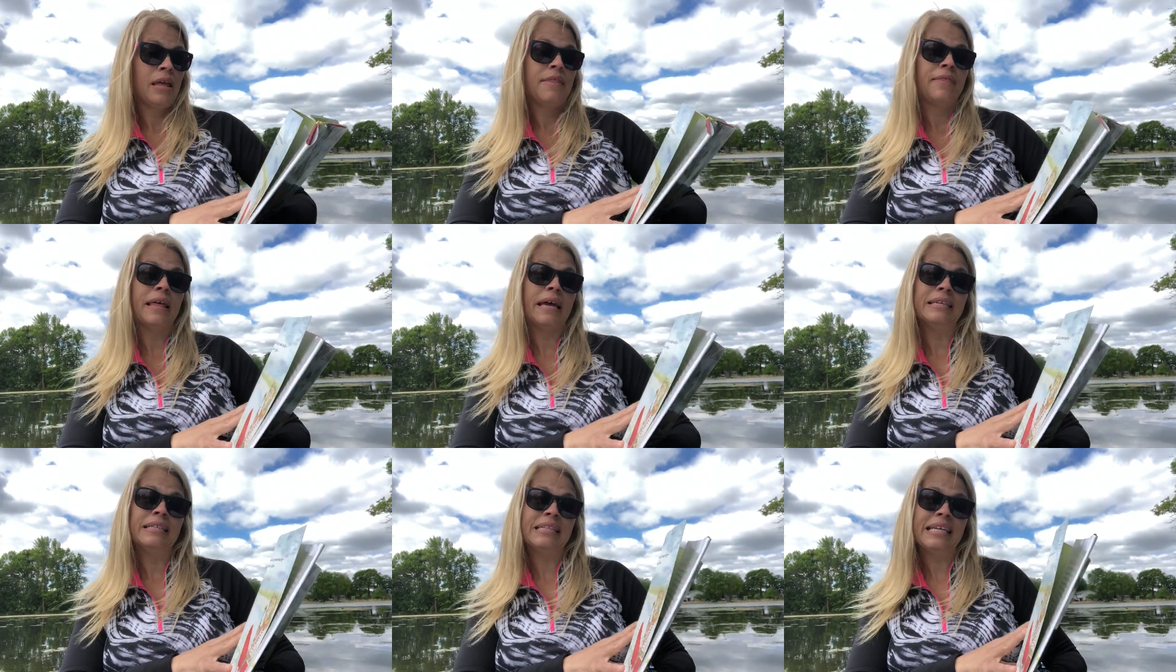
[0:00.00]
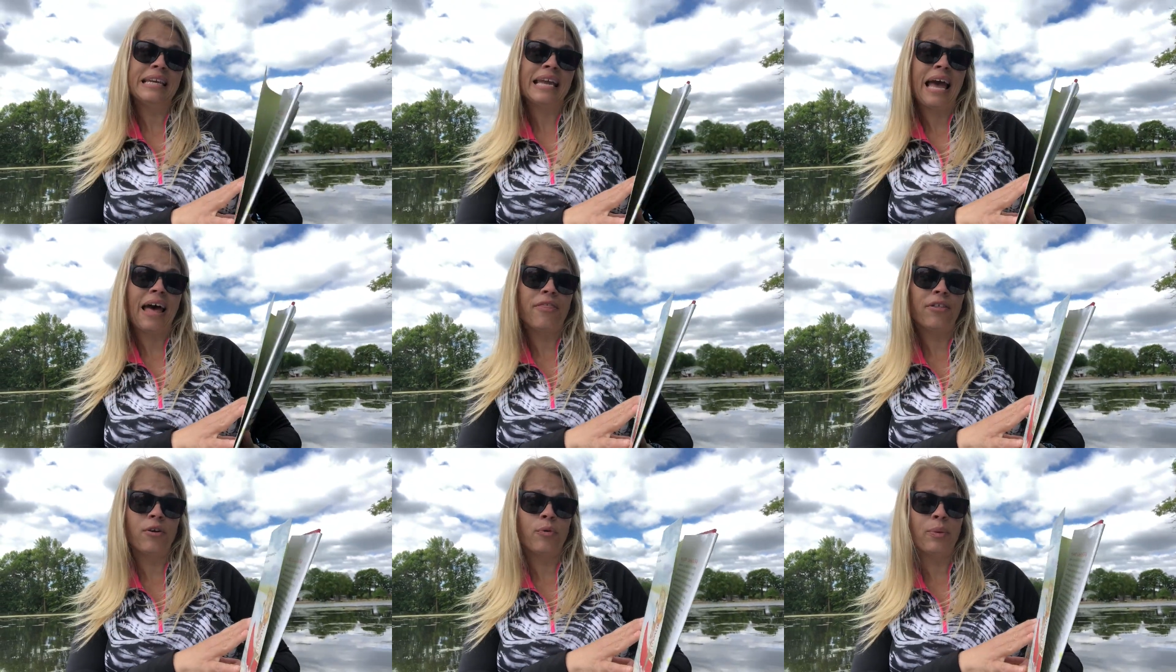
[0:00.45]
Then
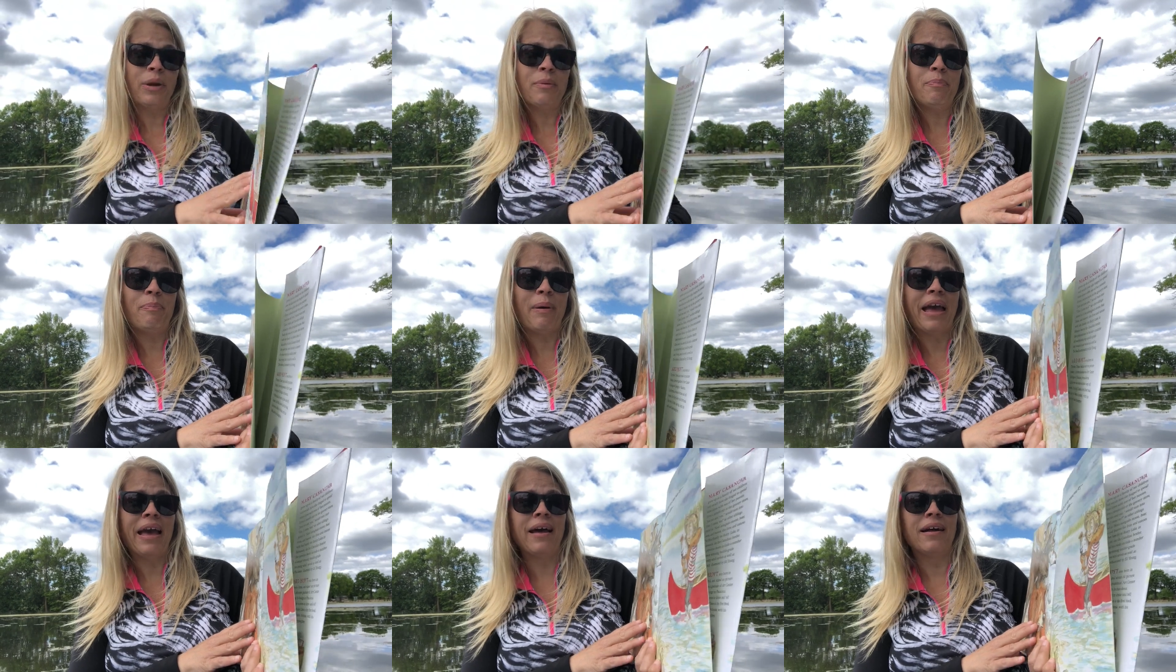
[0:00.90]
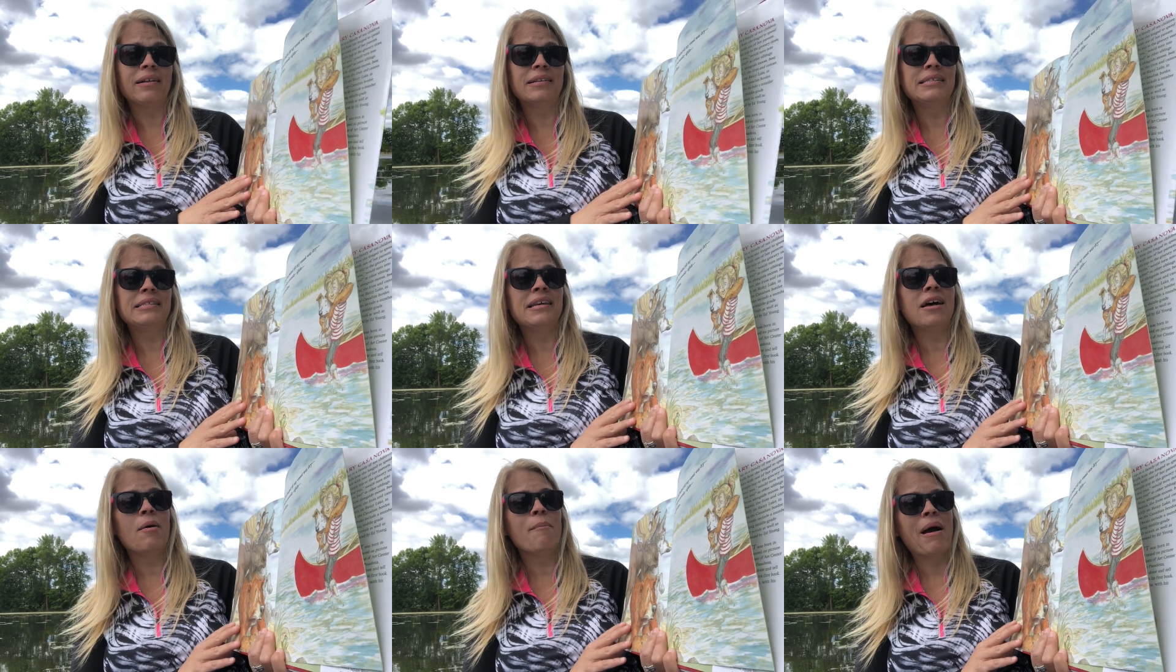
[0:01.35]
together we
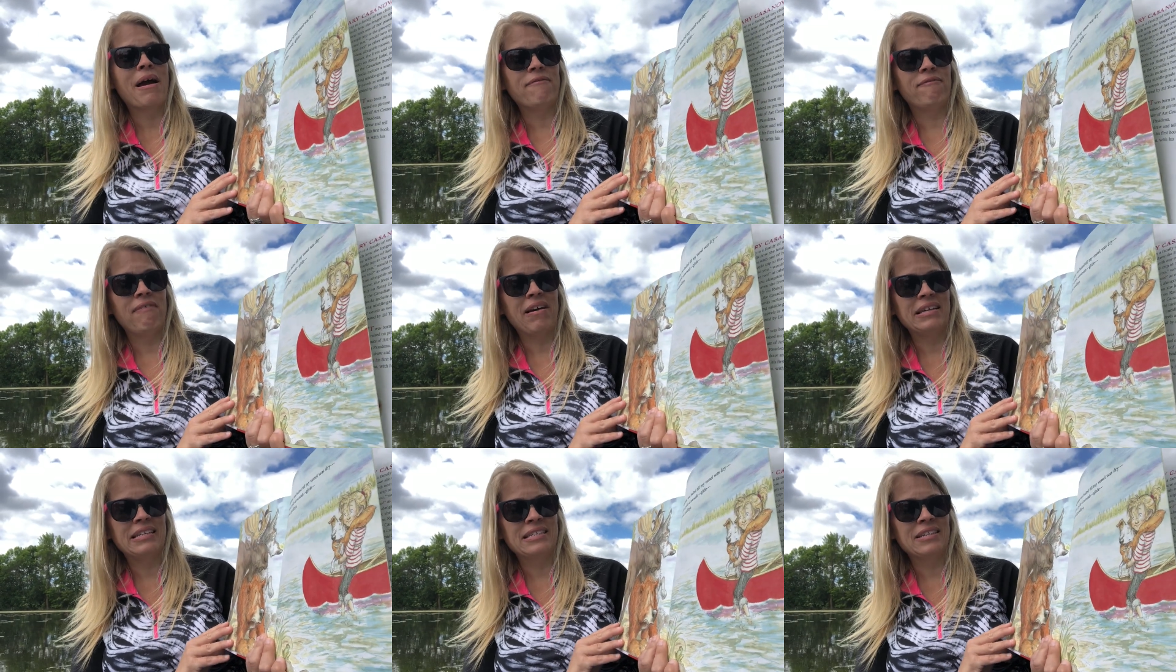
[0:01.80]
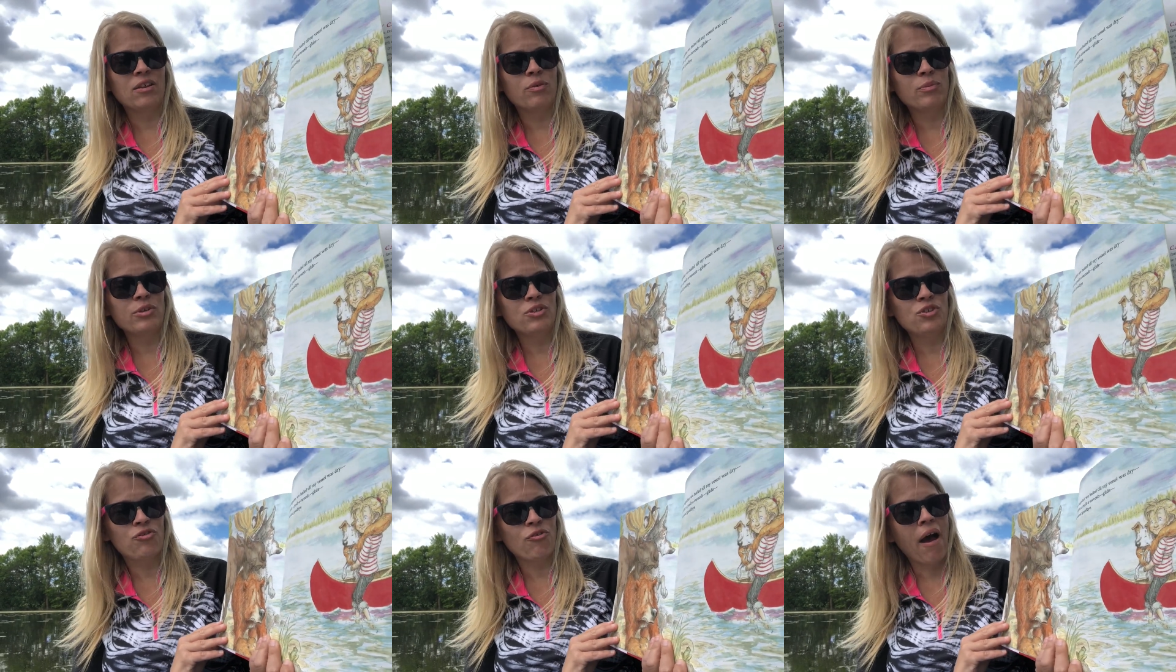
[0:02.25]
bailed till my vessel
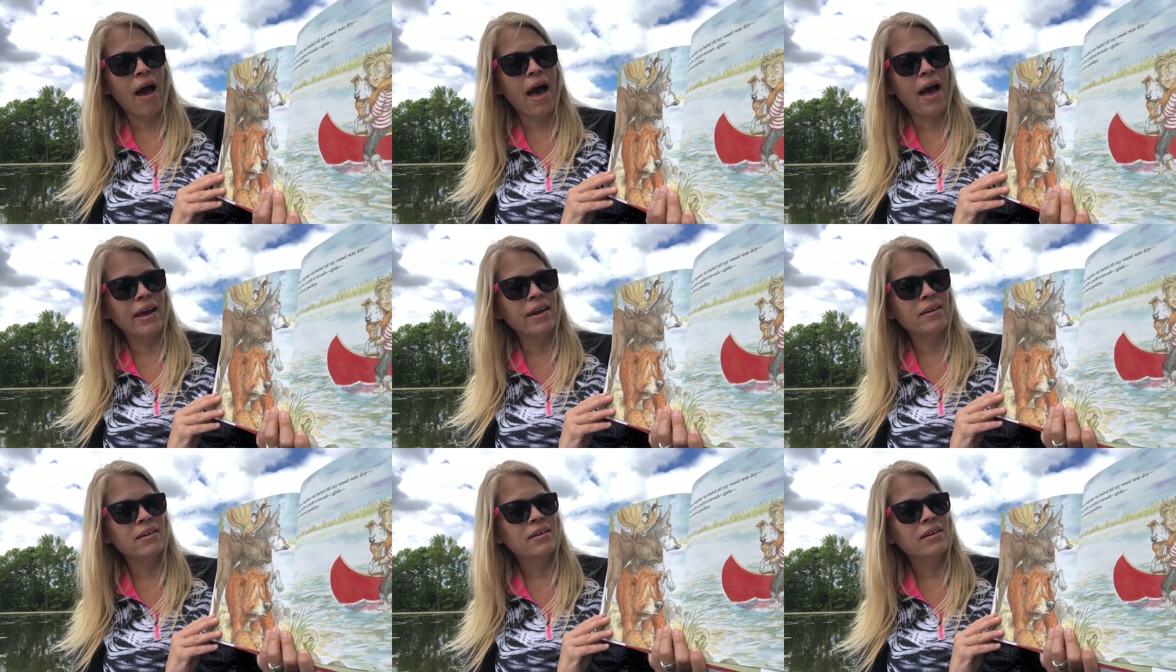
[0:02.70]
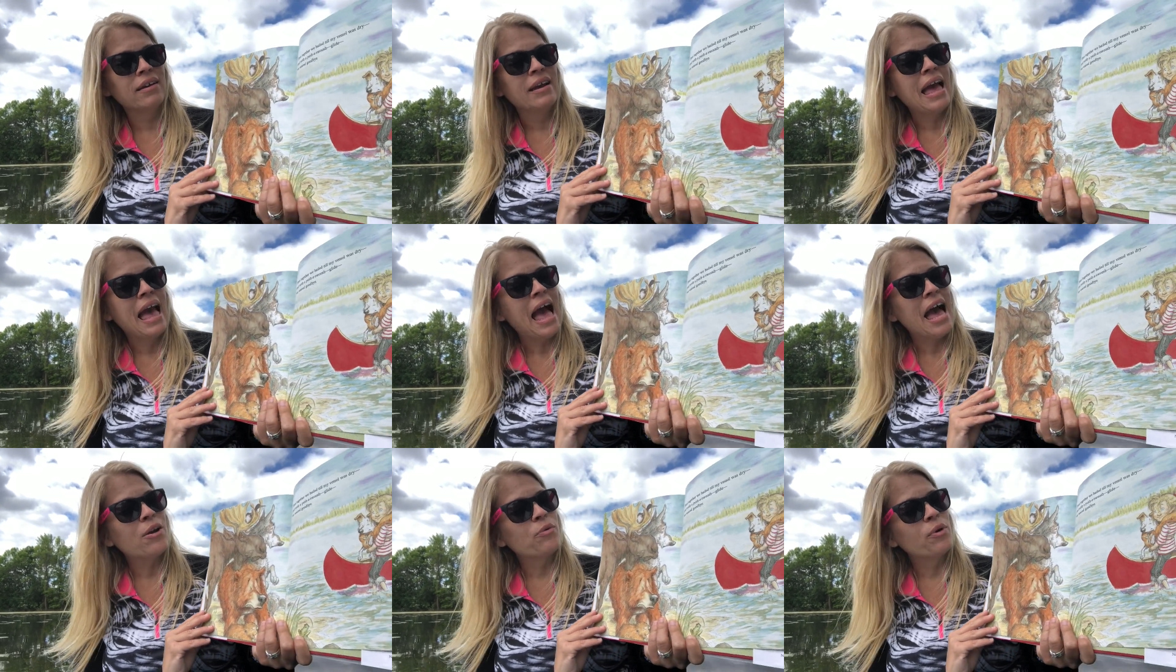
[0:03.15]
was dry,
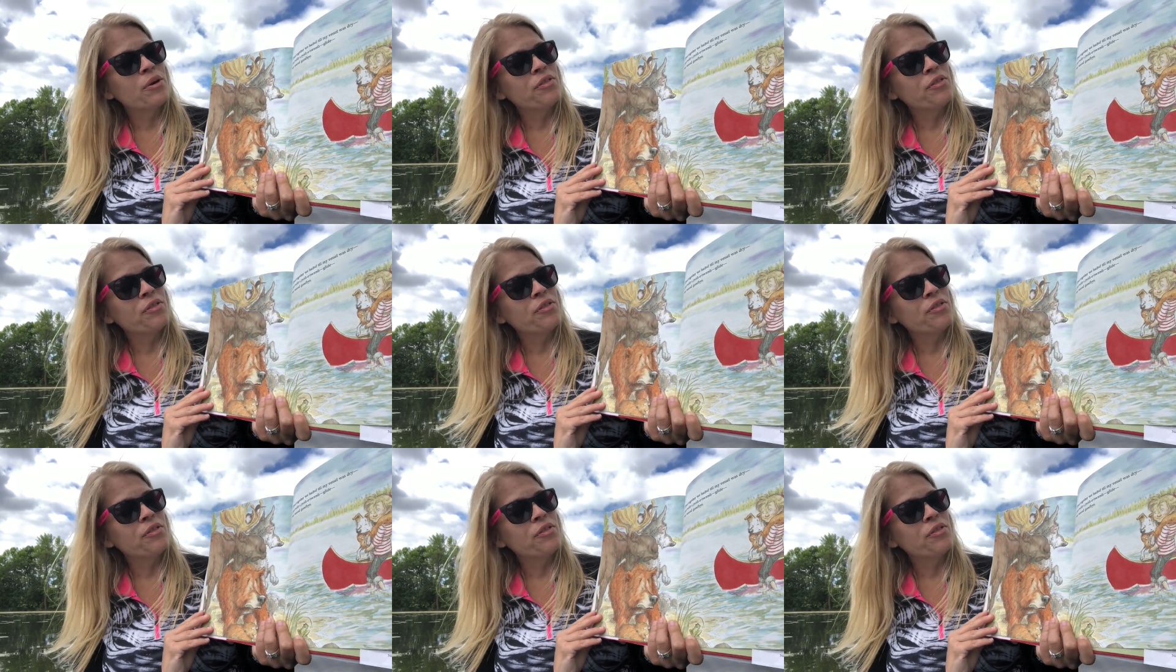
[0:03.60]
and